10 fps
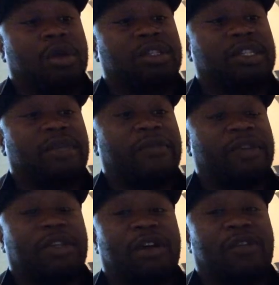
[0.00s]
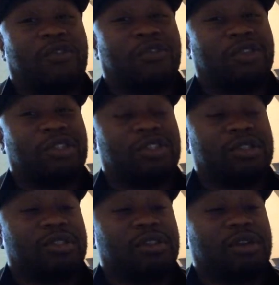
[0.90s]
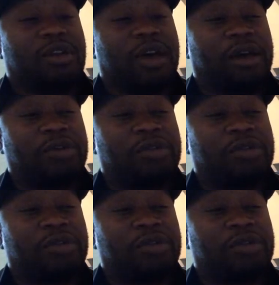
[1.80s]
Some of it's kind of obvious, how